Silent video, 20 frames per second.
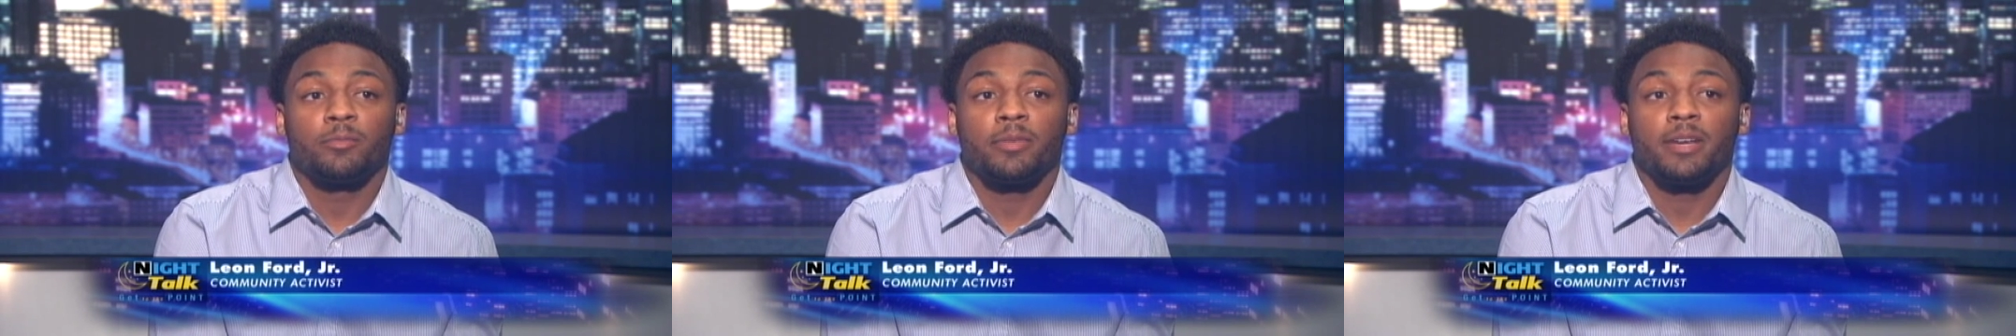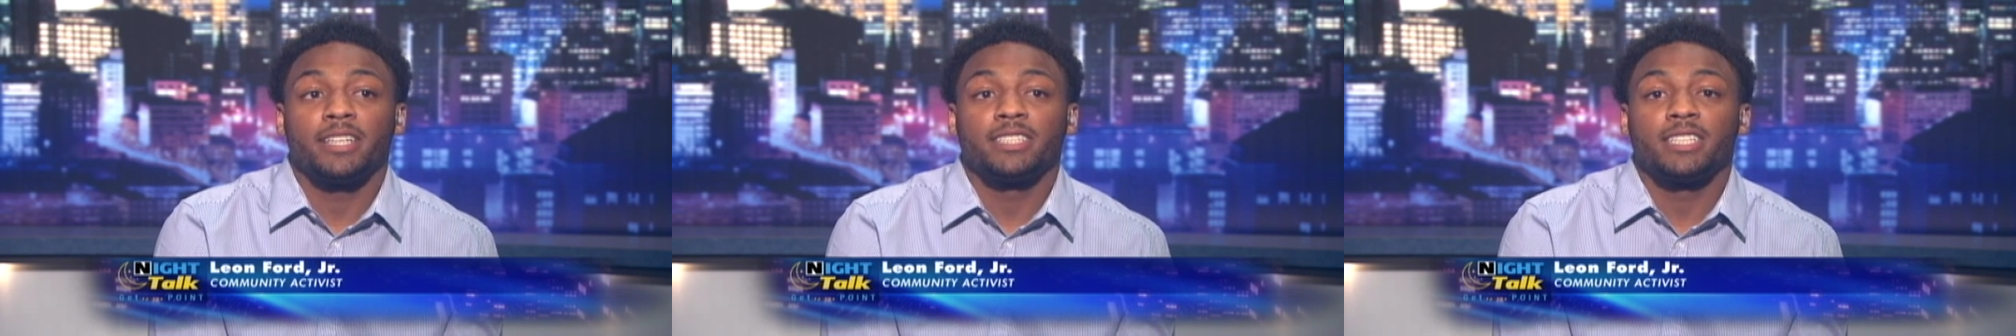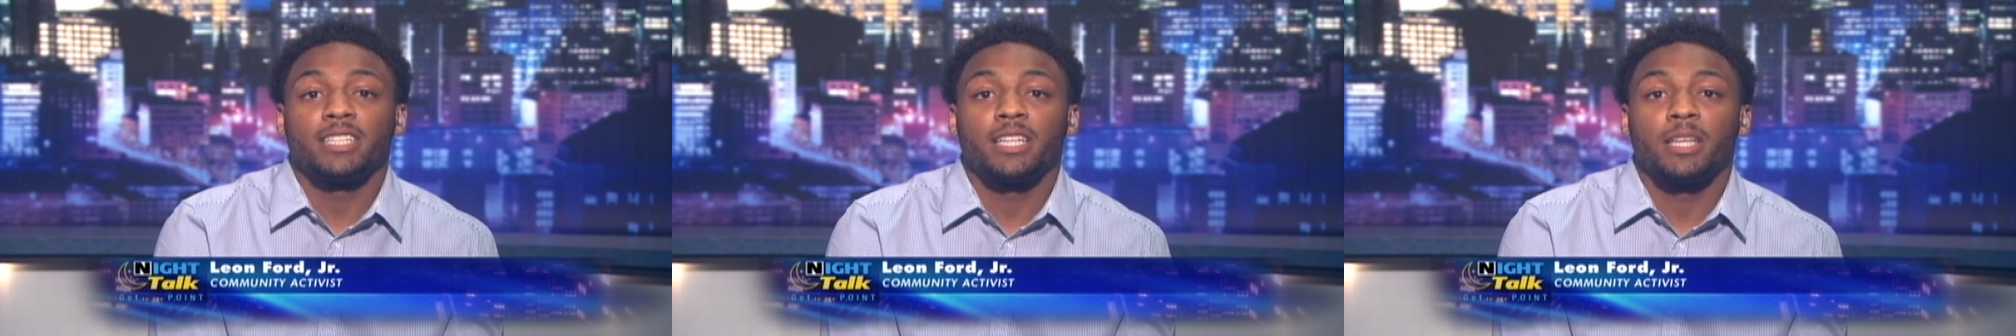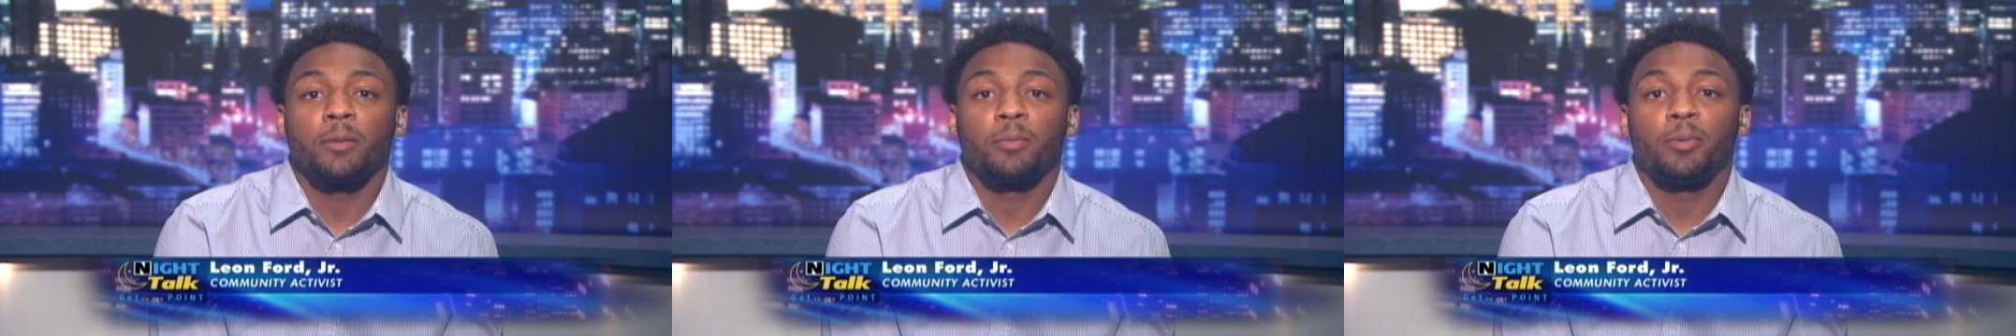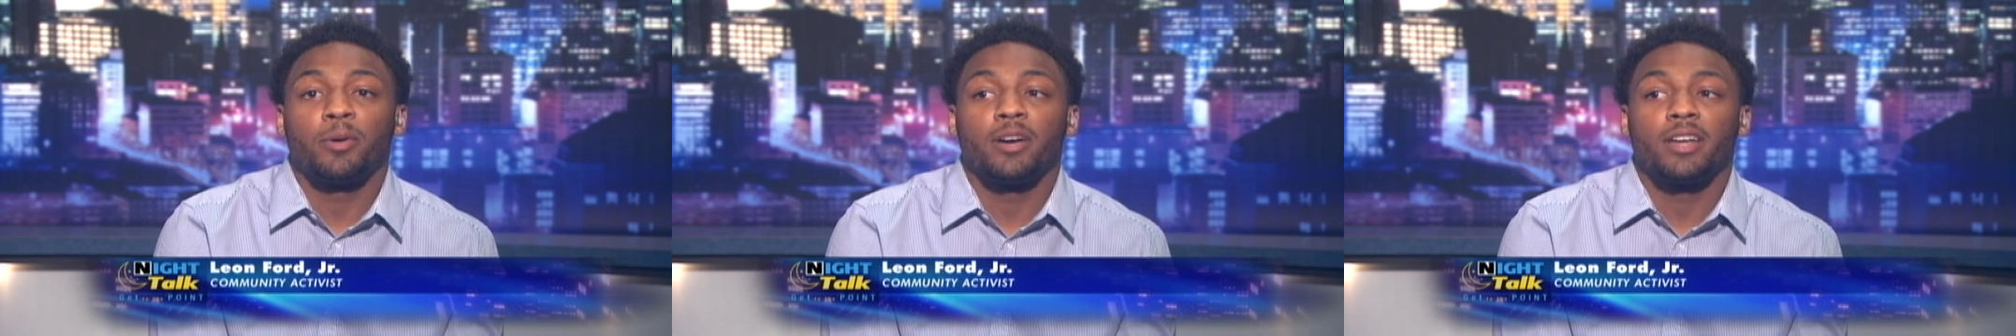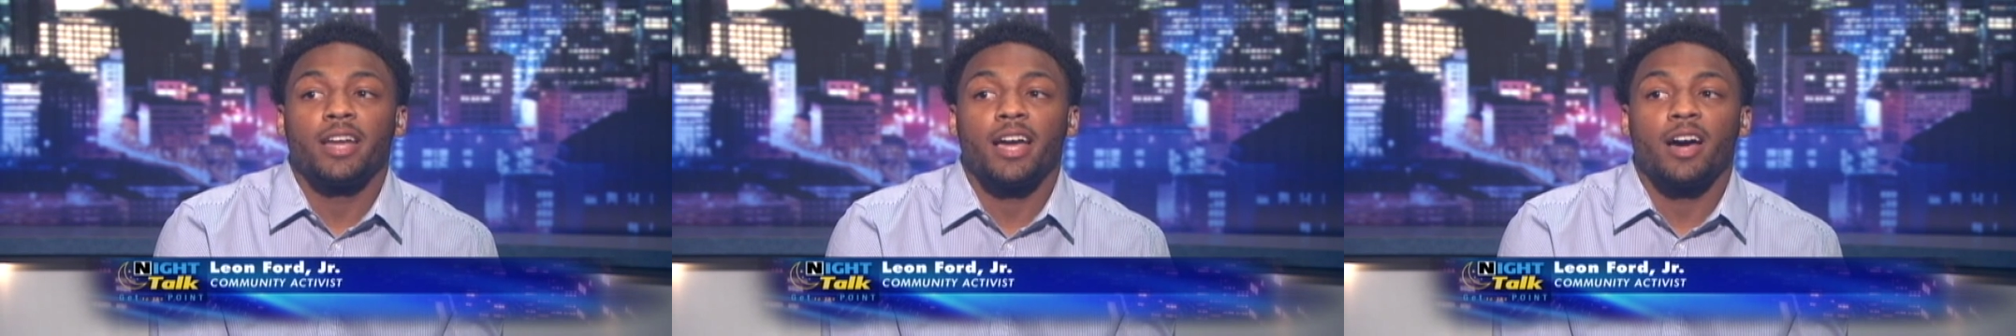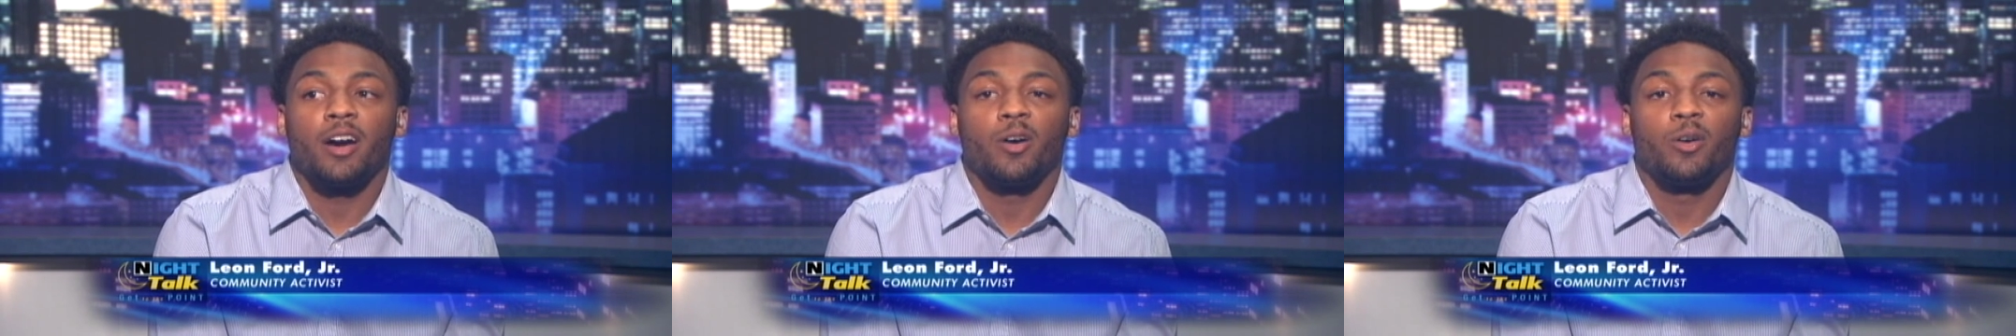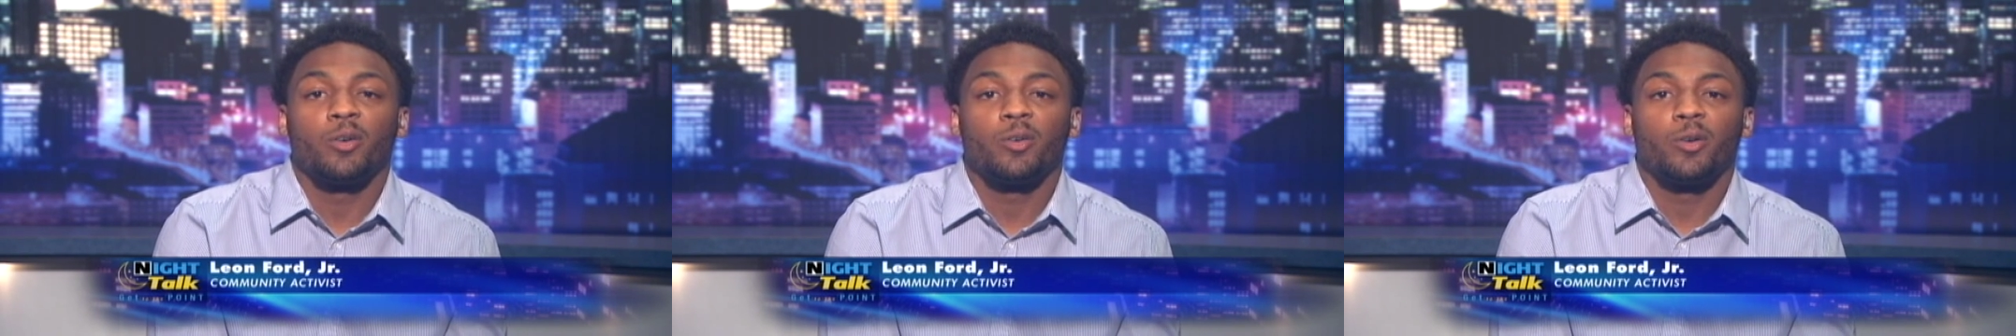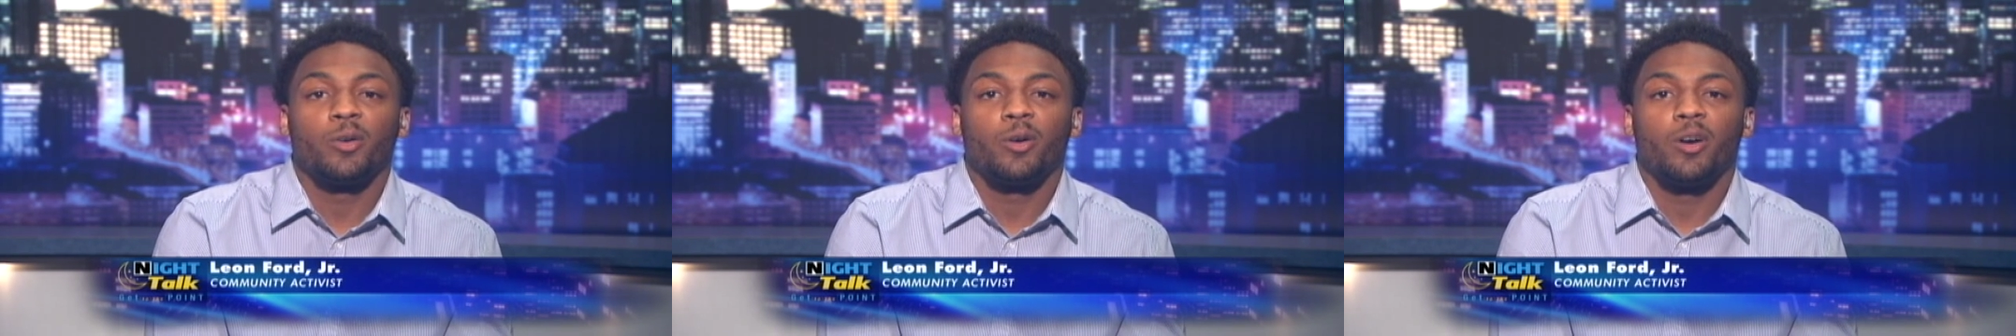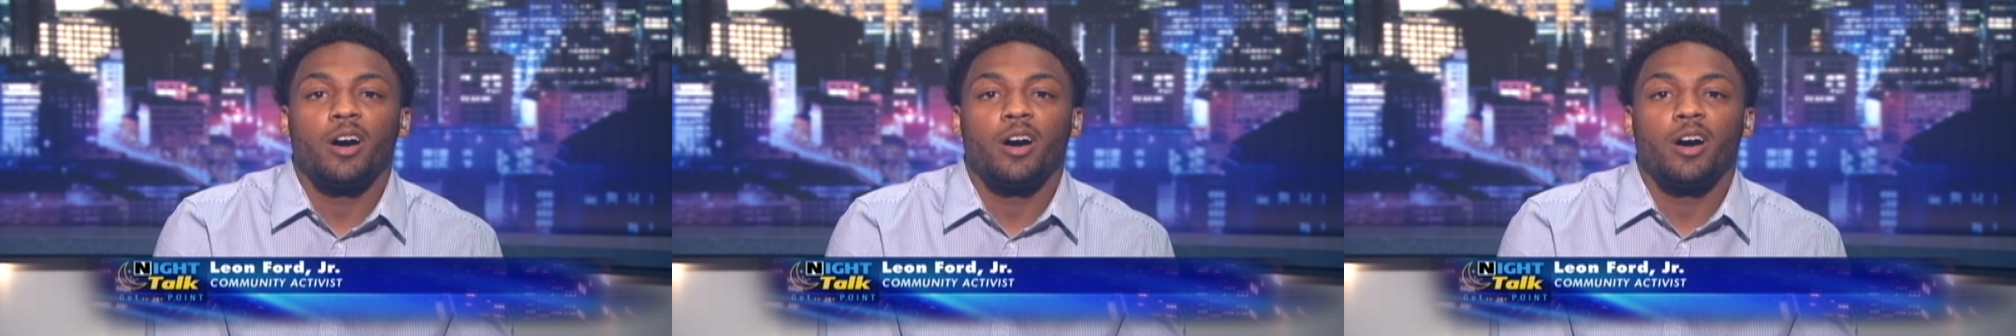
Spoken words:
basically put out